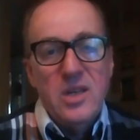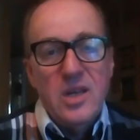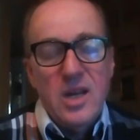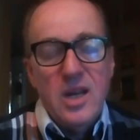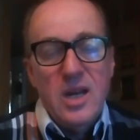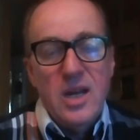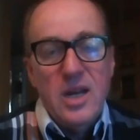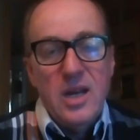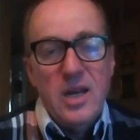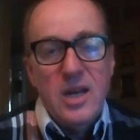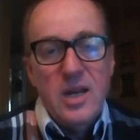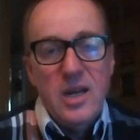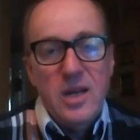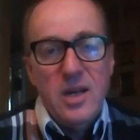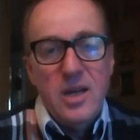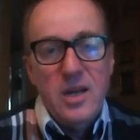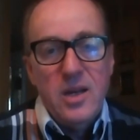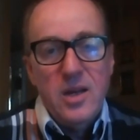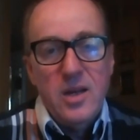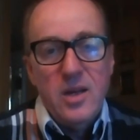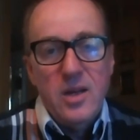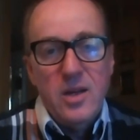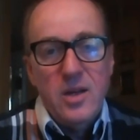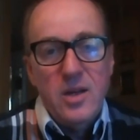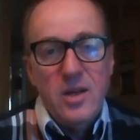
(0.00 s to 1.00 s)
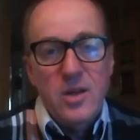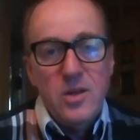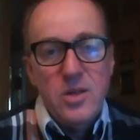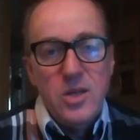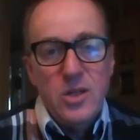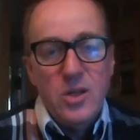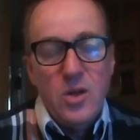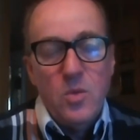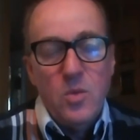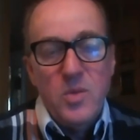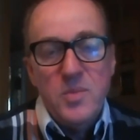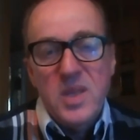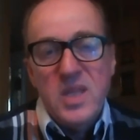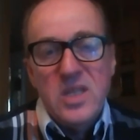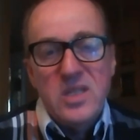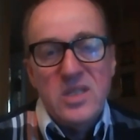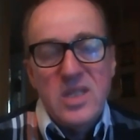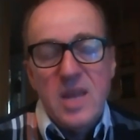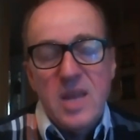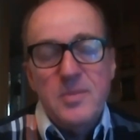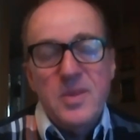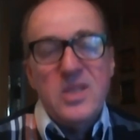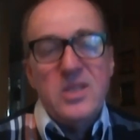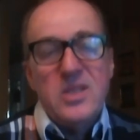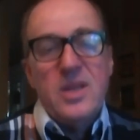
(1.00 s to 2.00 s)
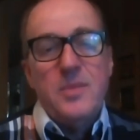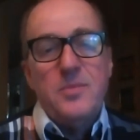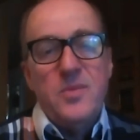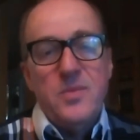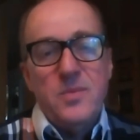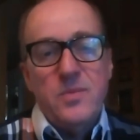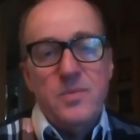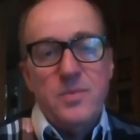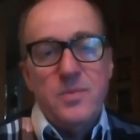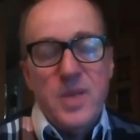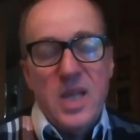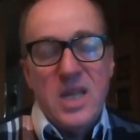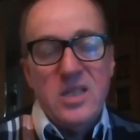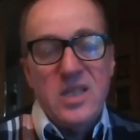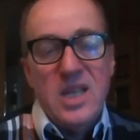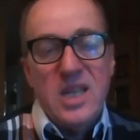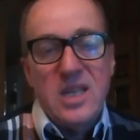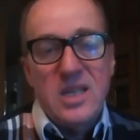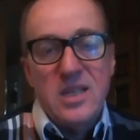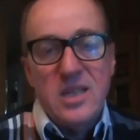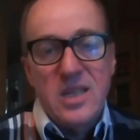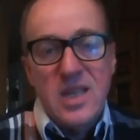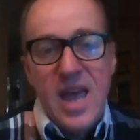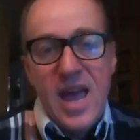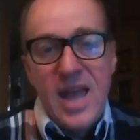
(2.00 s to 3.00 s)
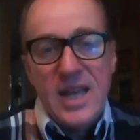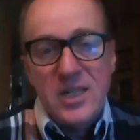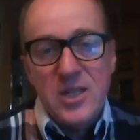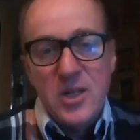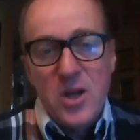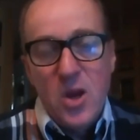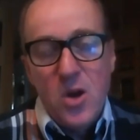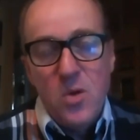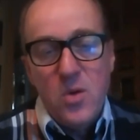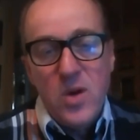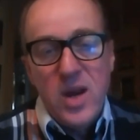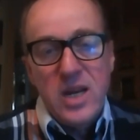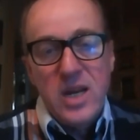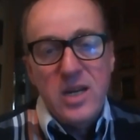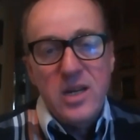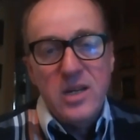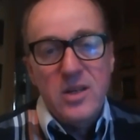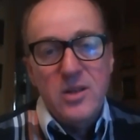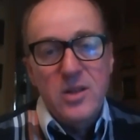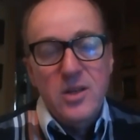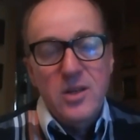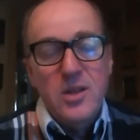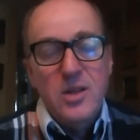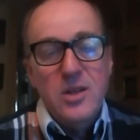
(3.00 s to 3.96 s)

Would be the same in some place like Gatineau, right? And